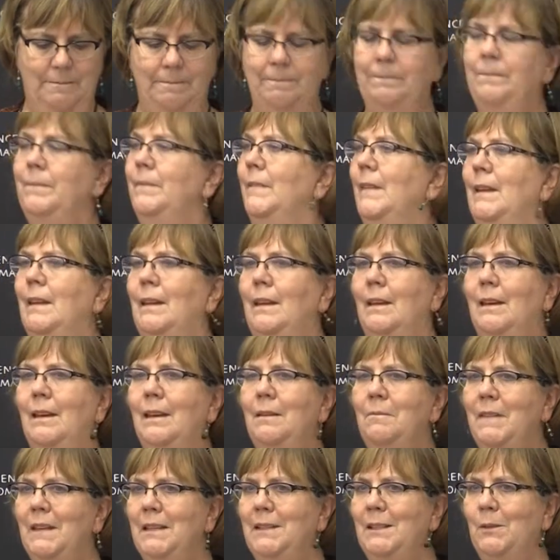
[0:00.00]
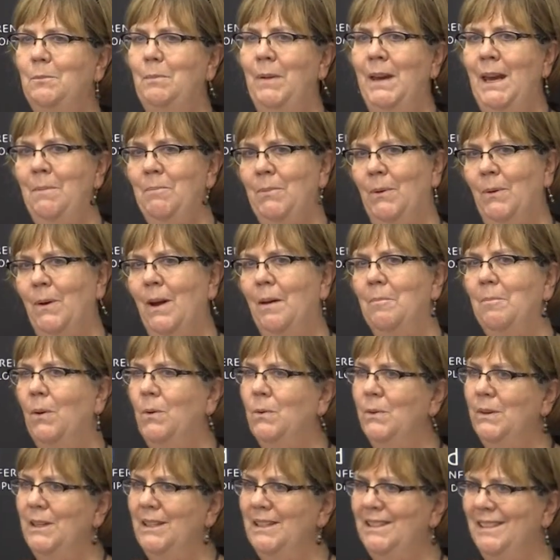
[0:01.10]
in this paper, I'm
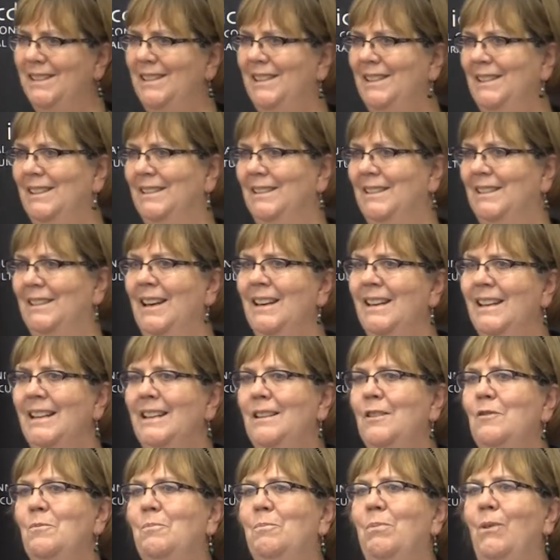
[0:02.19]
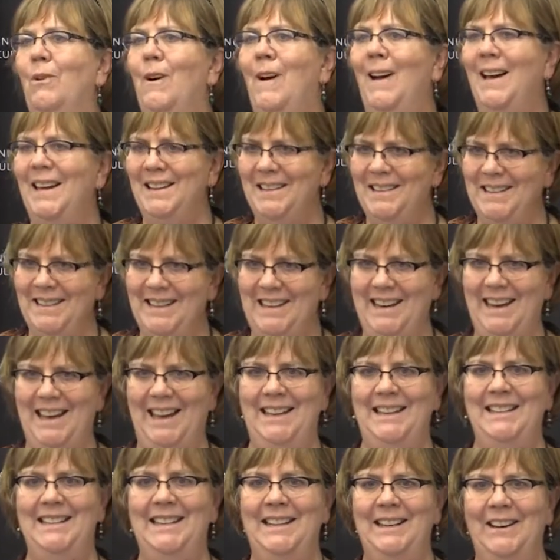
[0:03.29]
going to kind of broaden the
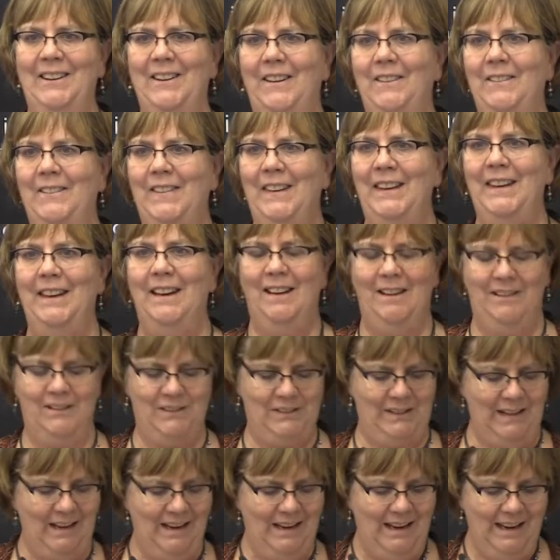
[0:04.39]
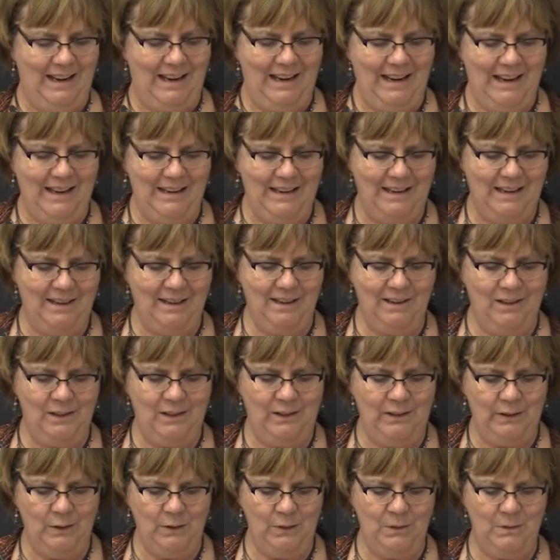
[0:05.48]
idea of the art and
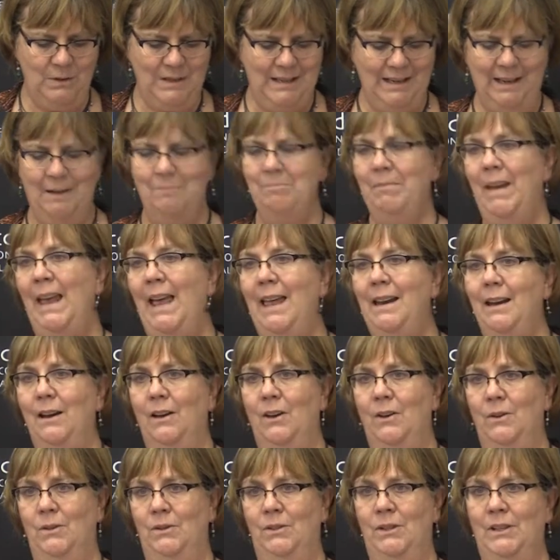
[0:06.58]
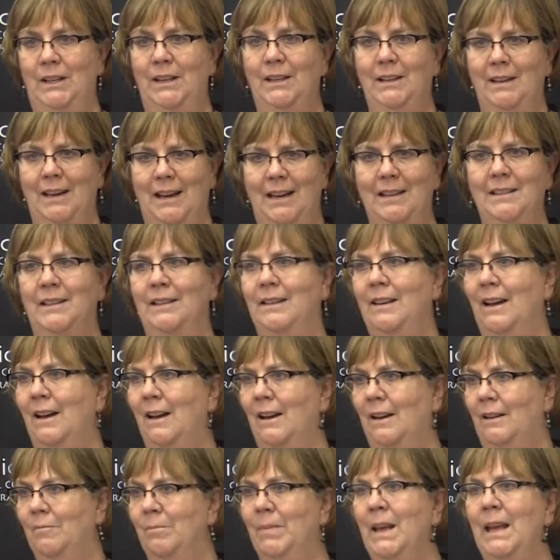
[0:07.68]
include pedagogy as an
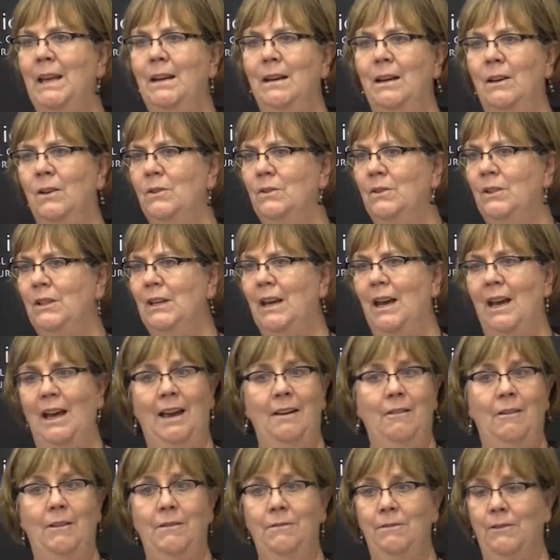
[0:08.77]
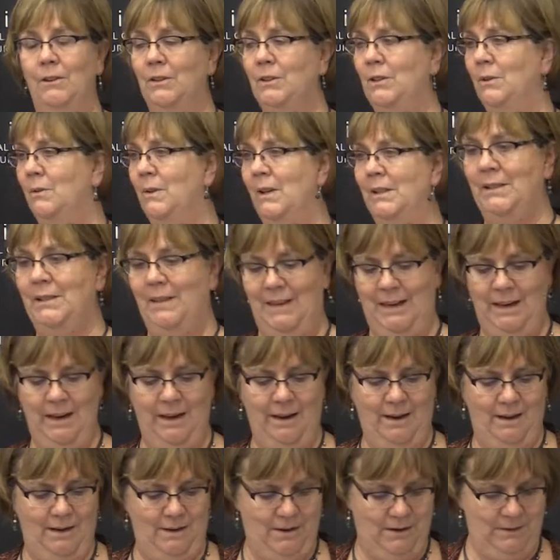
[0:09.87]
art. Pedagogy I refer to the
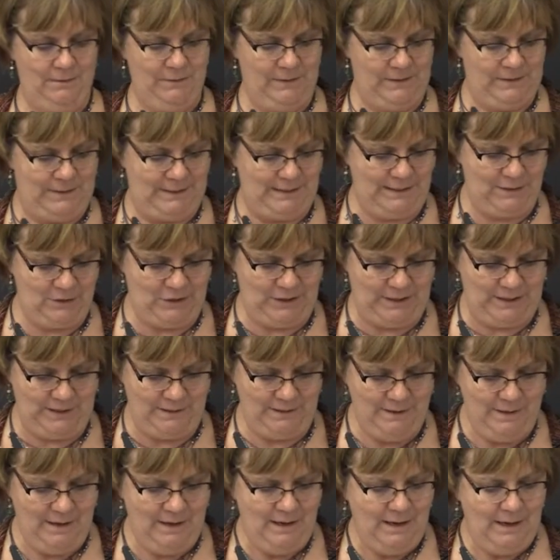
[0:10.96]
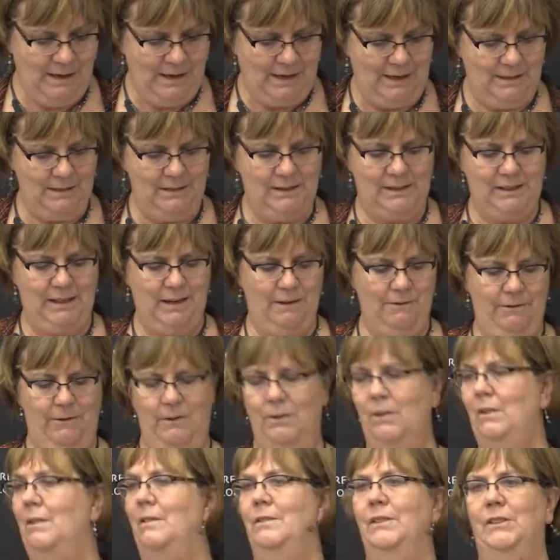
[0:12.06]
art of teaching, and
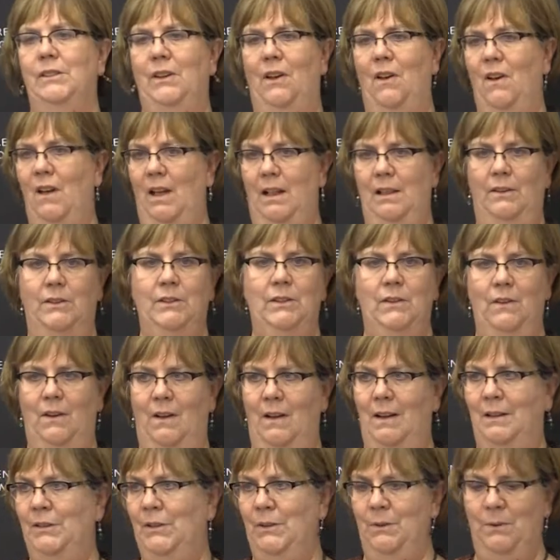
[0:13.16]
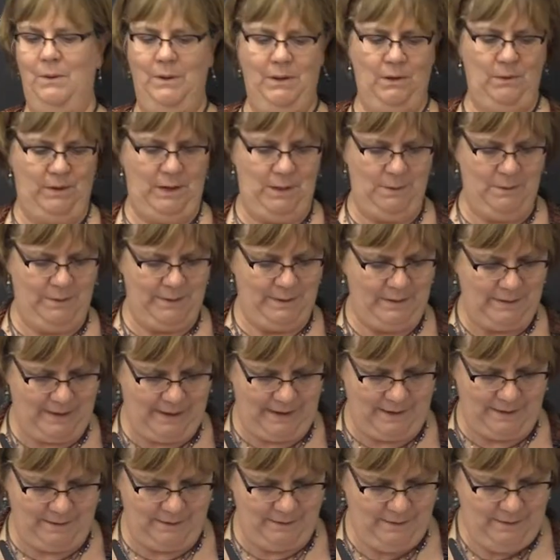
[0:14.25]
several scholars also agree with
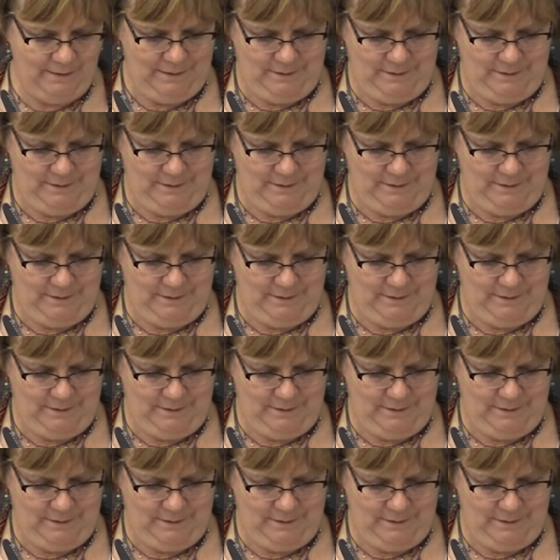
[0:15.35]
that.